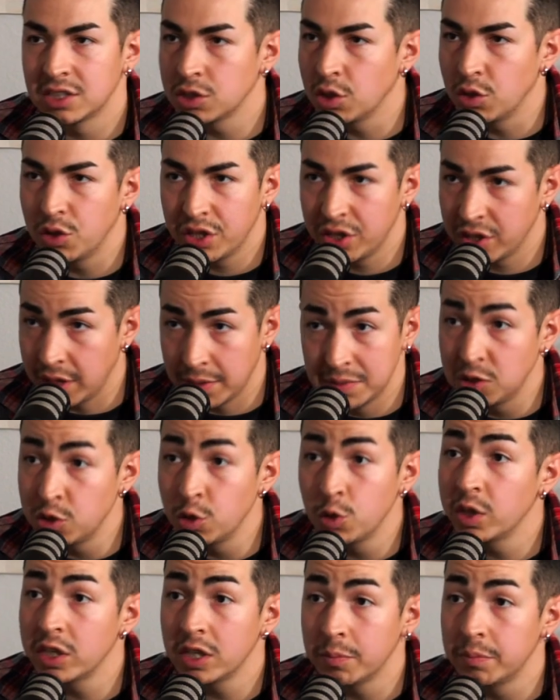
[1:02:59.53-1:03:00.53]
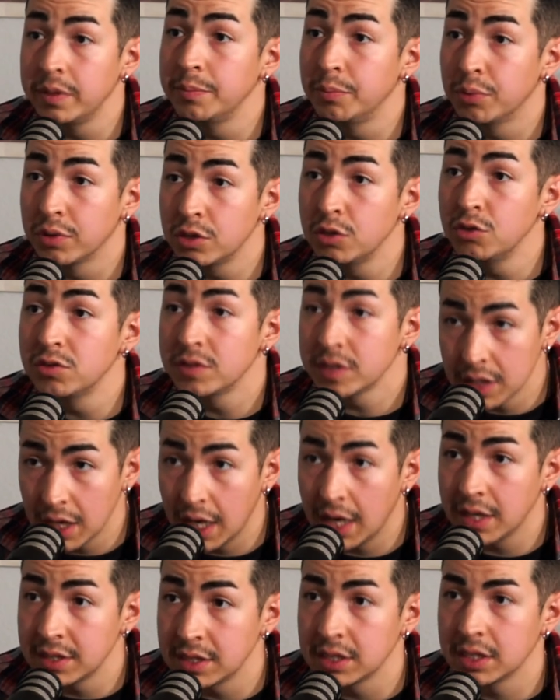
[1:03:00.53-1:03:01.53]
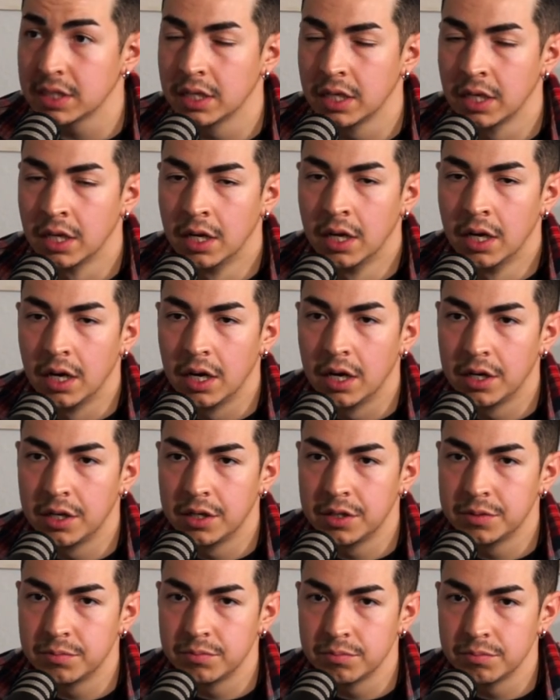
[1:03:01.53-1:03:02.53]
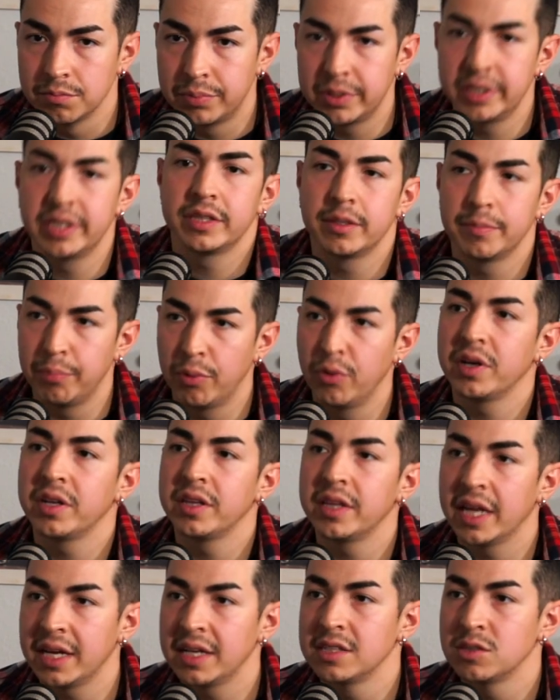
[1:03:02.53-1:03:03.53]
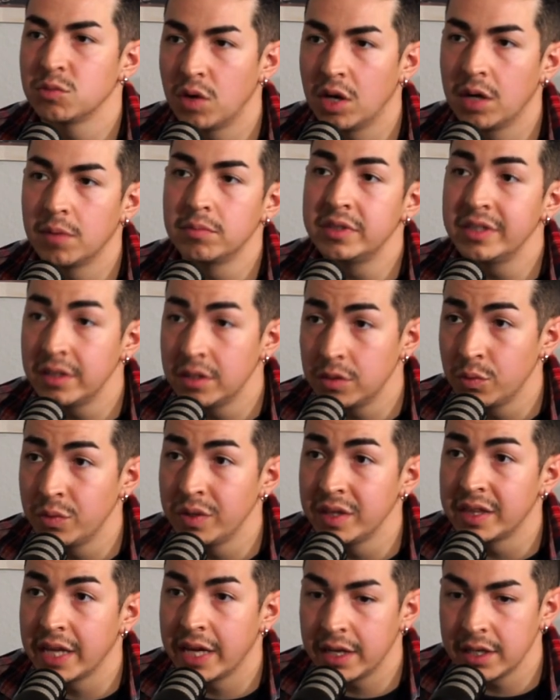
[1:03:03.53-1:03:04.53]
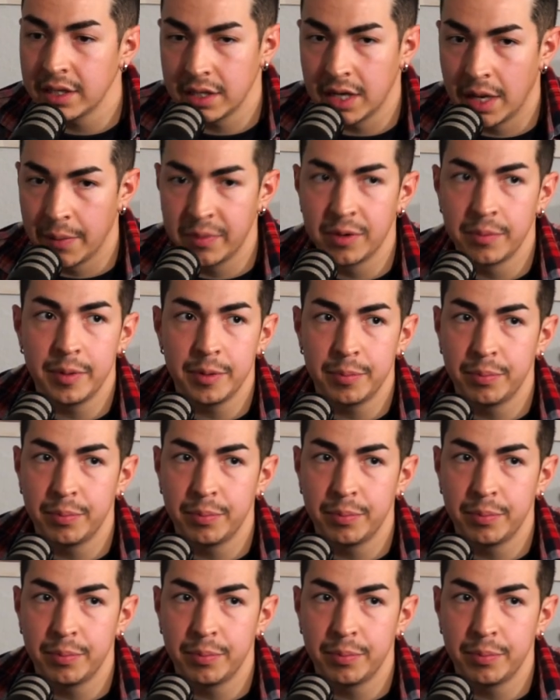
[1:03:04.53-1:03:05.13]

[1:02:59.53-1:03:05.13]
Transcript: to go there, and I'm still gonna be producing content. Um, but the point of that is while I'm dealing with that, I'm gonna be